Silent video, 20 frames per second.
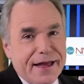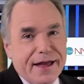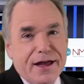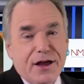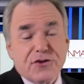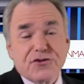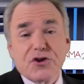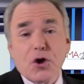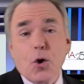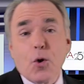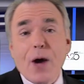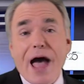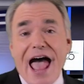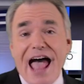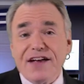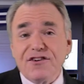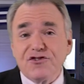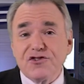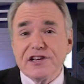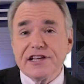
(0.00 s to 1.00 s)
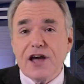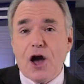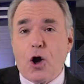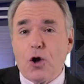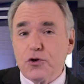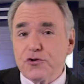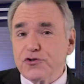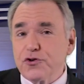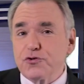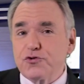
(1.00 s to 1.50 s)
So Ashley
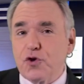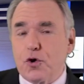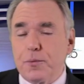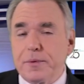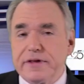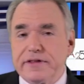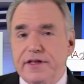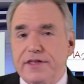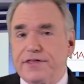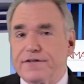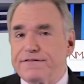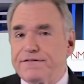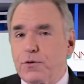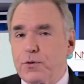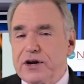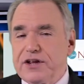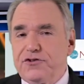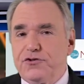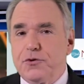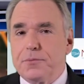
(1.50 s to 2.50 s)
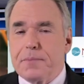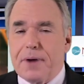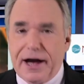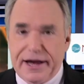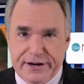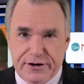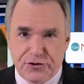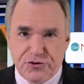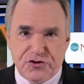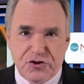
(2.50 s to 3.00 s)
also told me that the 42
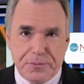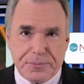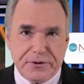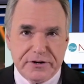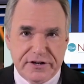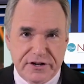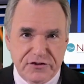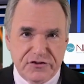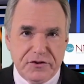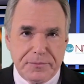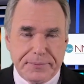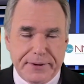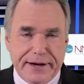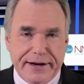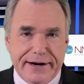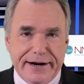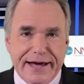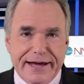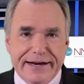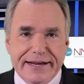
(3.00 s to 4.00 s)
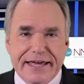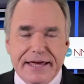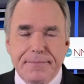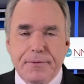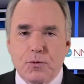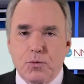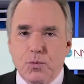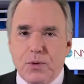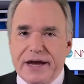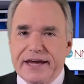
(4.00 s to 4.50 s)
miners who participated had to keep a
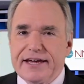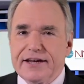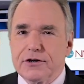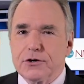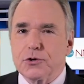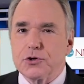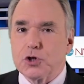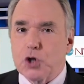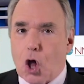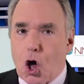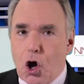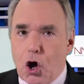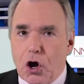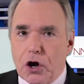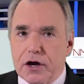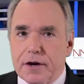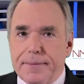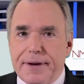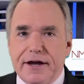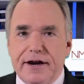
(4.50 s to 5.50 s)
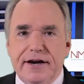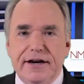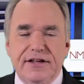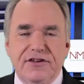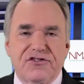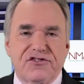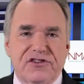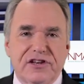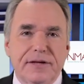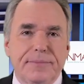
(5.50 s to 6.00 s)
regular log about any
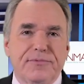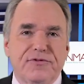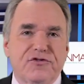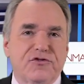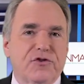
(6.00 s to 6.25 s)
slips,